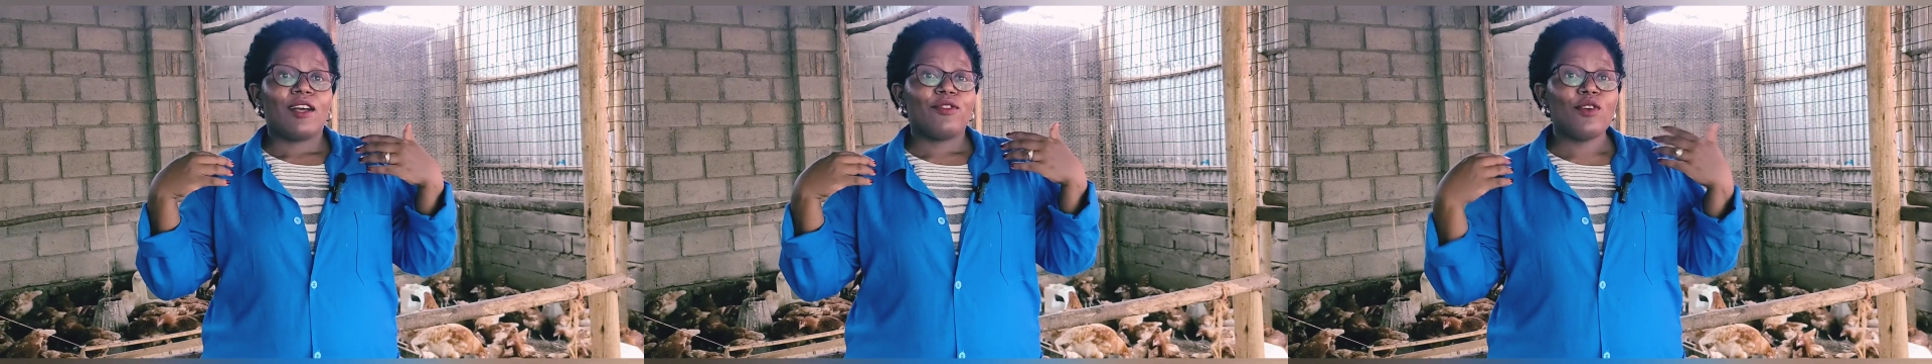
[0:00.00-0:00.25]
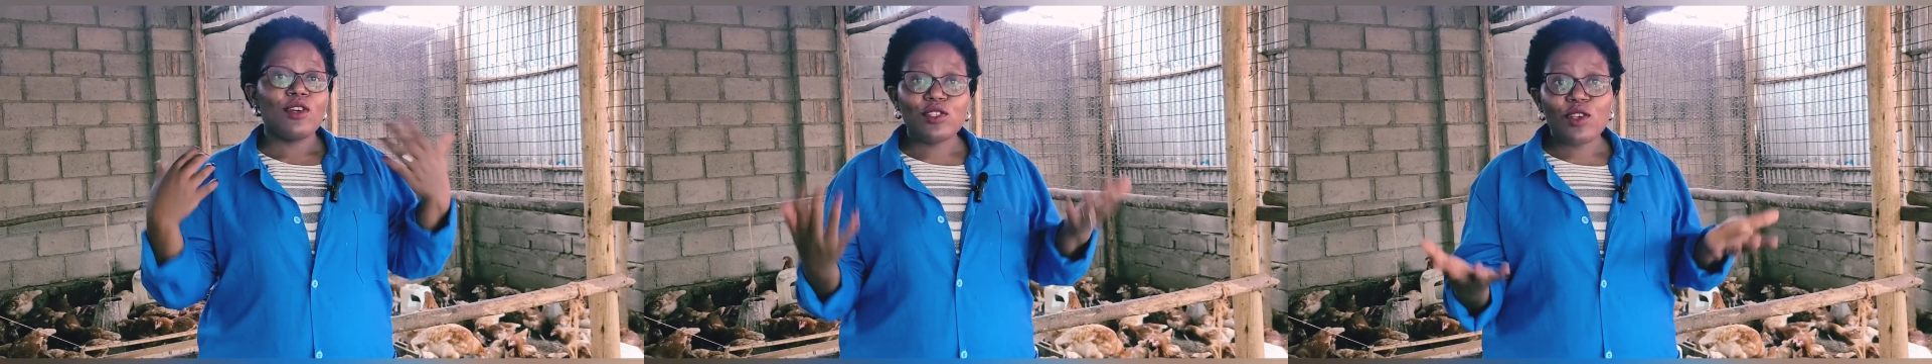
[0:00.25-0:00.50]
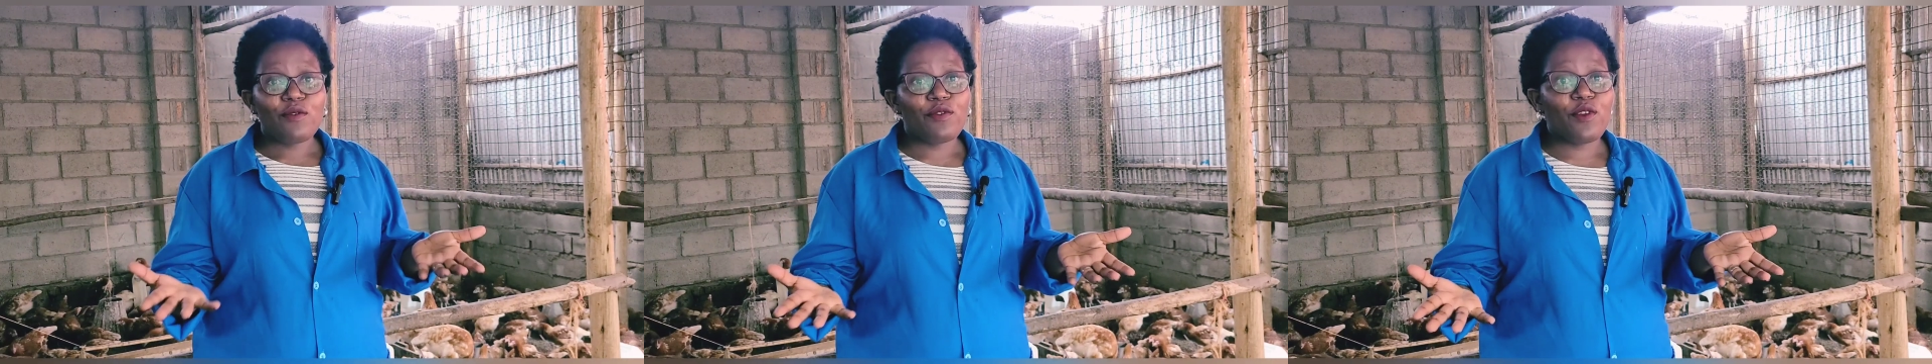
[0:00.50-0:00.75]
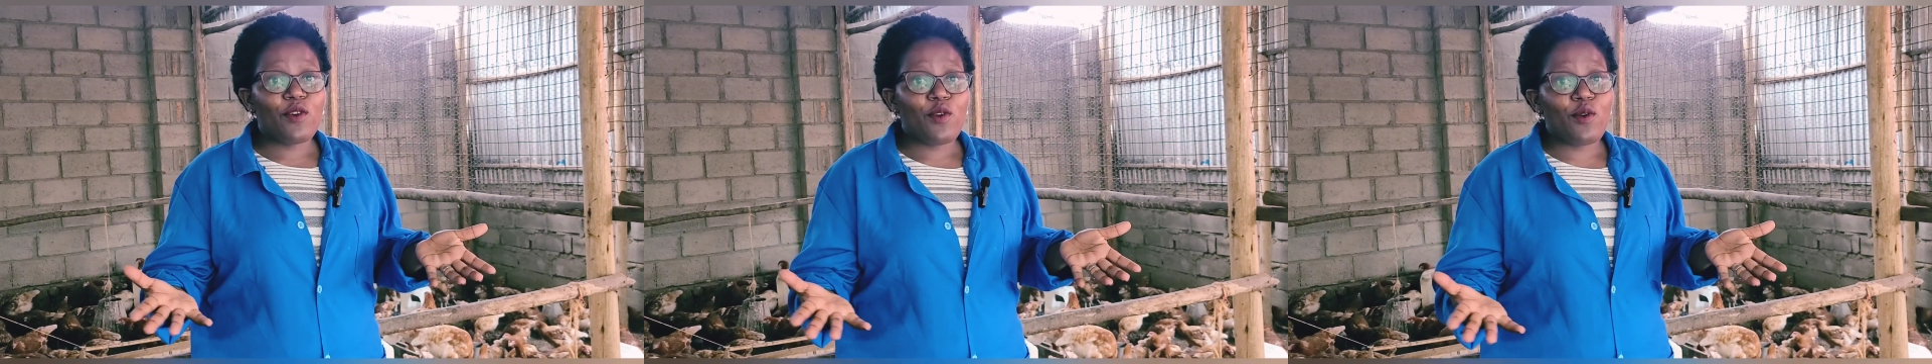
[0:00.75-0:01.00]
those of
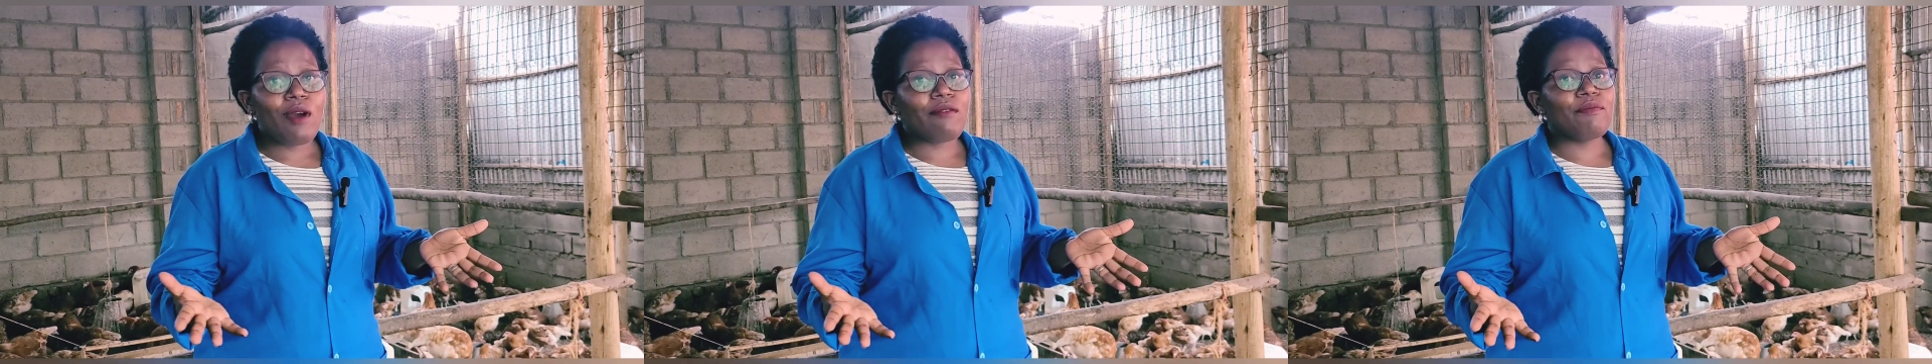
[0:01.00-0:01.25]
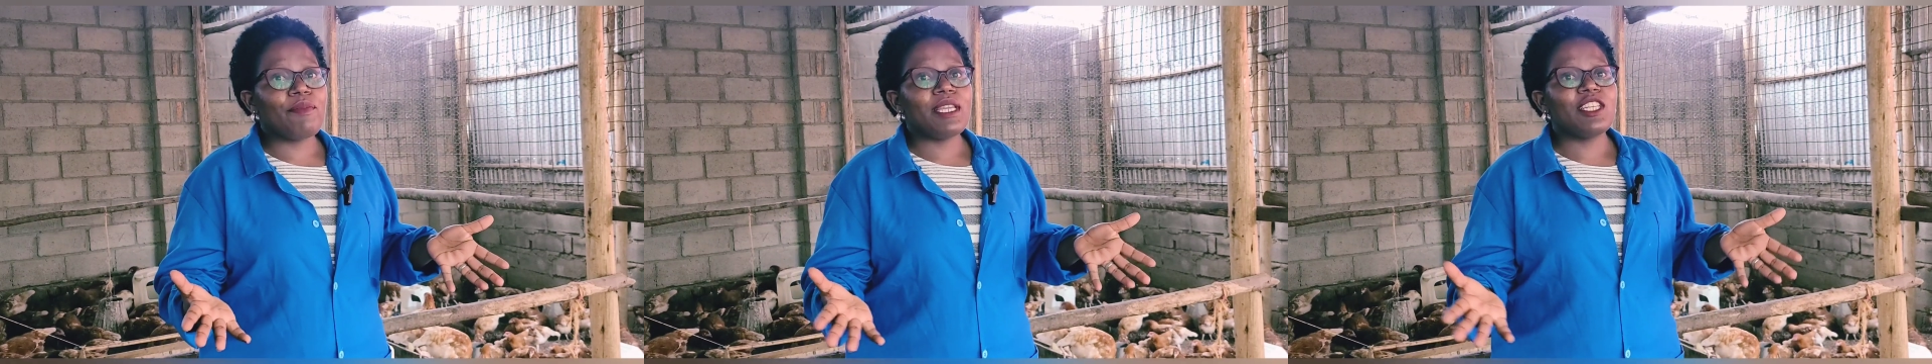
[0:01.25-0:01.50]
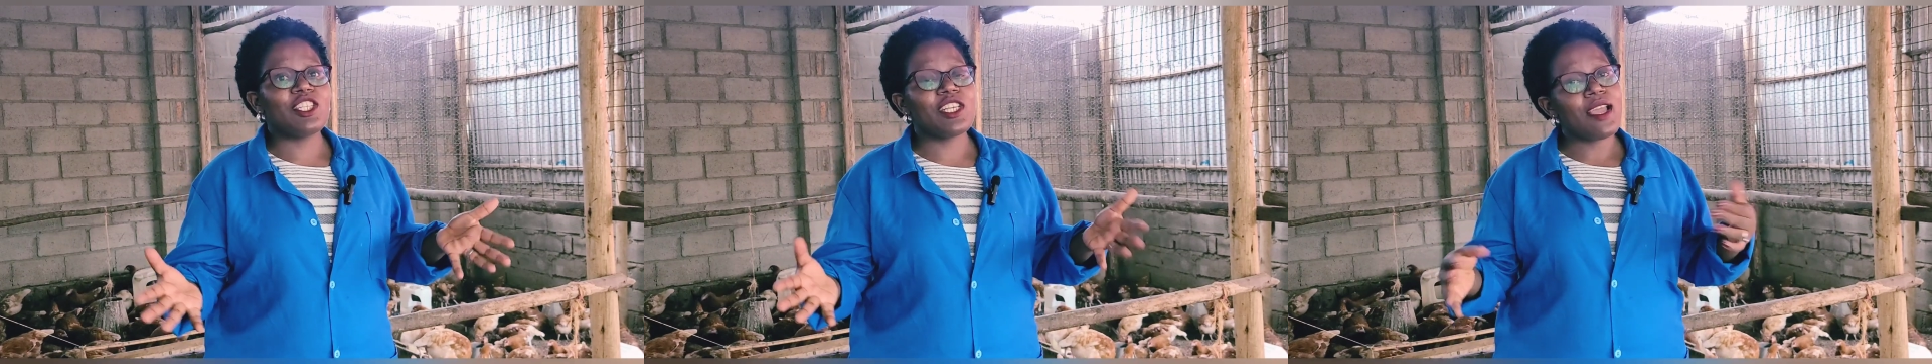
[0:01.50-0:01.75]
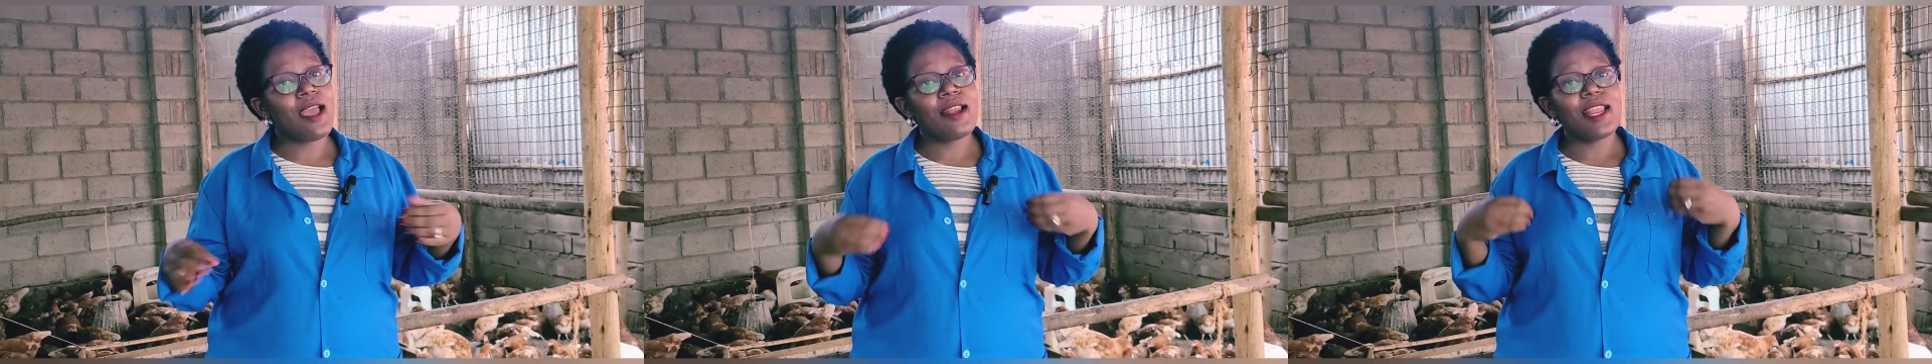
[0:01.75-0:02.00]
you who have been
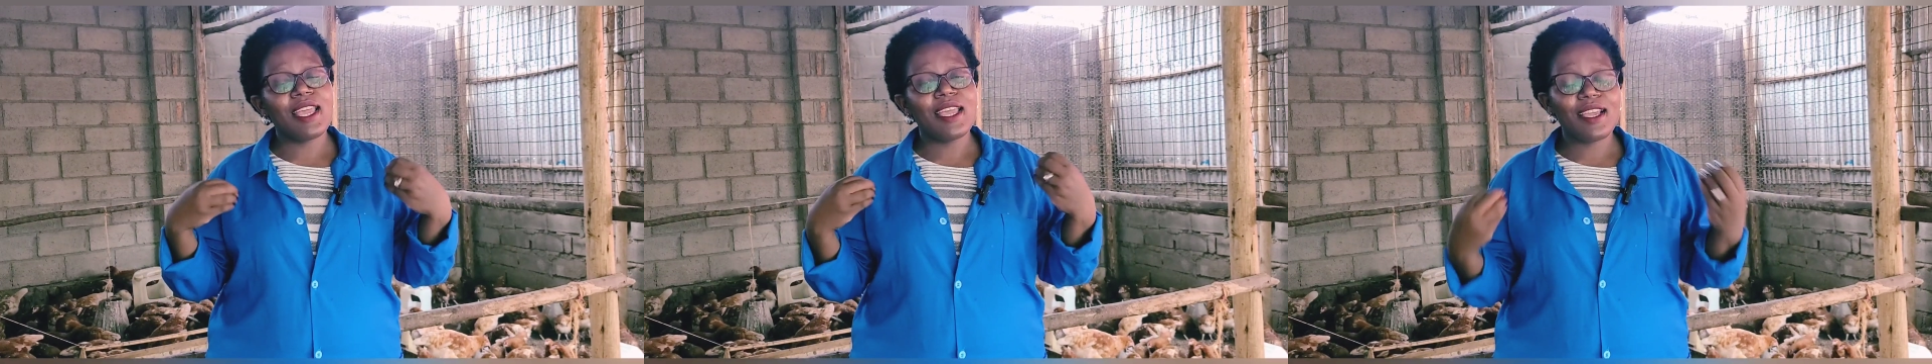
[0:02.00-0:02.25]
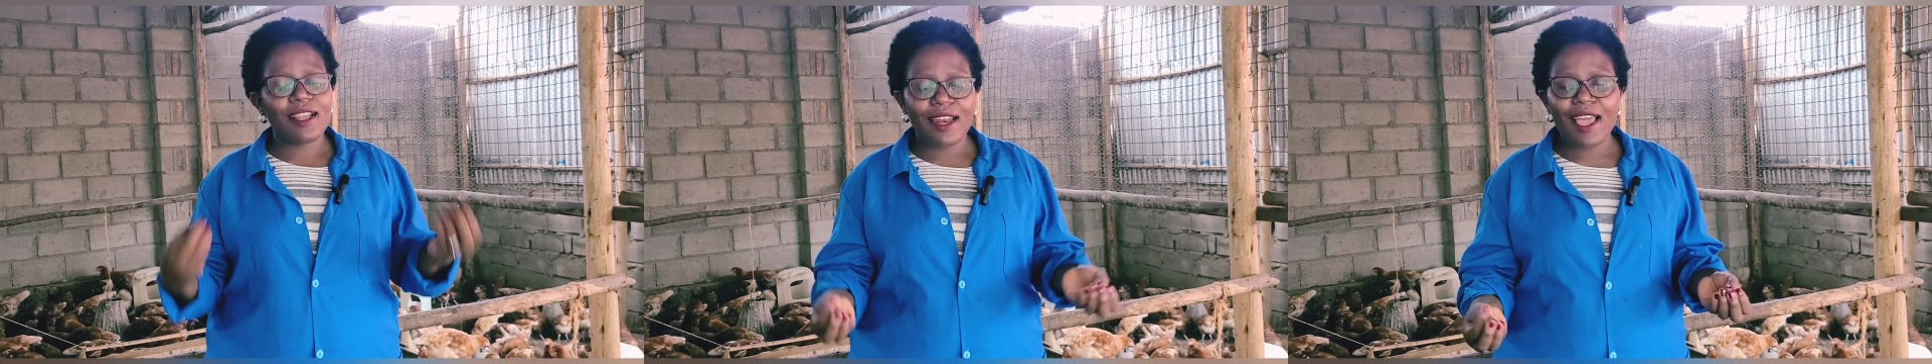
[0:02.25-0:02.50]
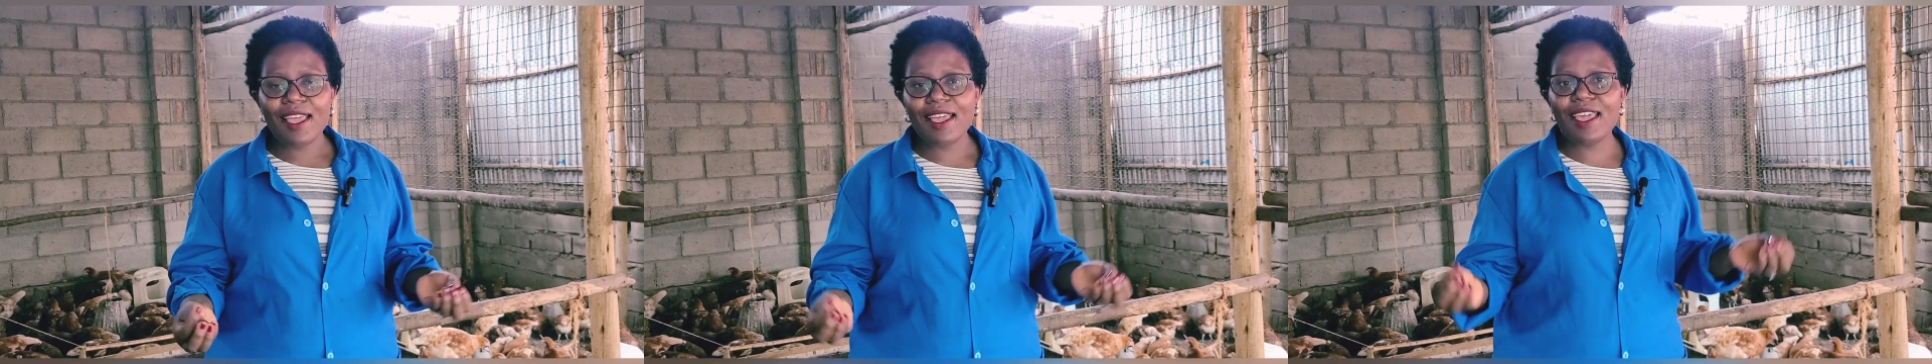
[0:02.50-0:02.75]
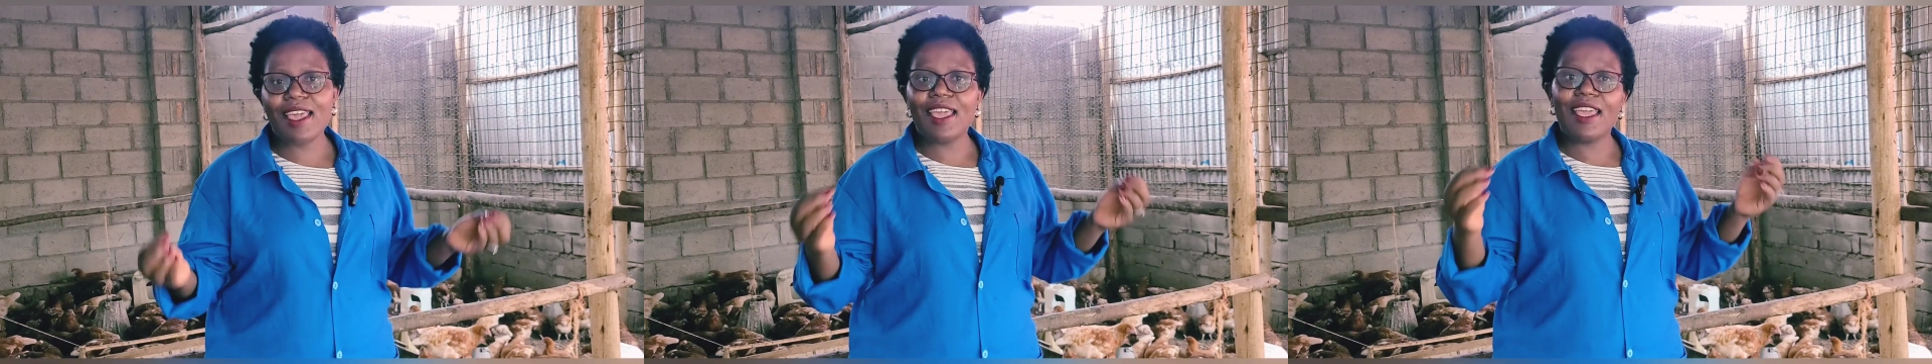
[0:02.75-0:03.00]
sharing,
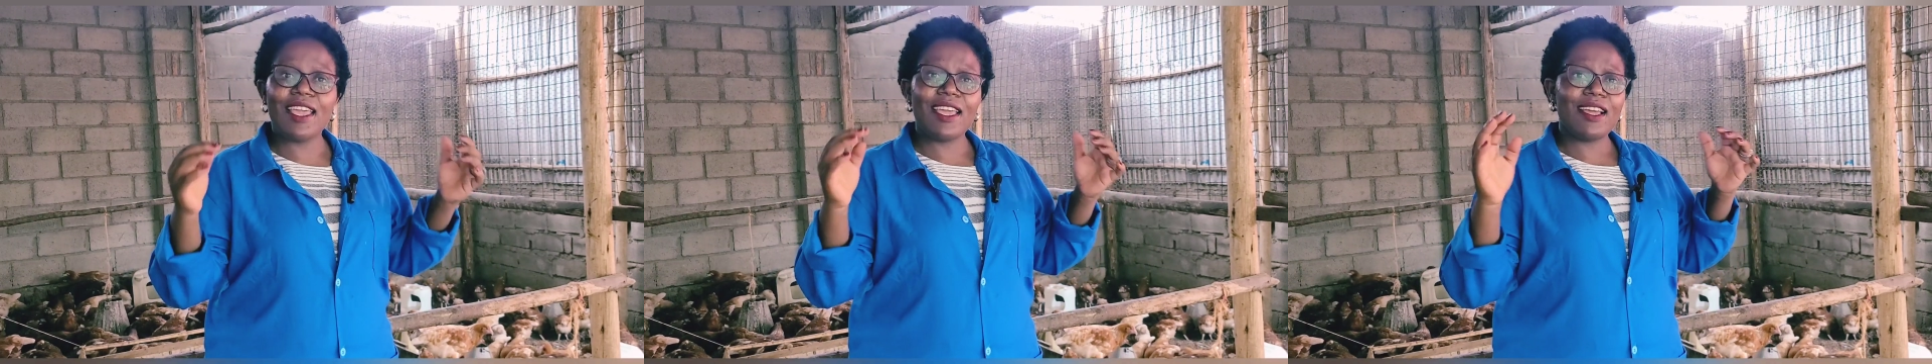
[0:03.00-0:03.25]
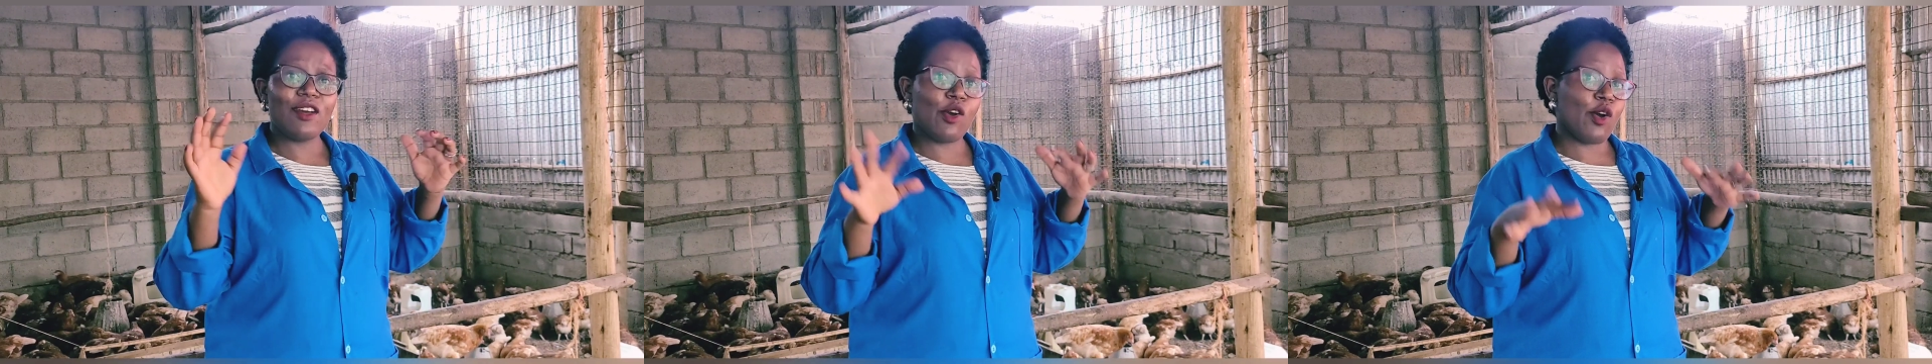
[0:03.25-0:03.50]
liking,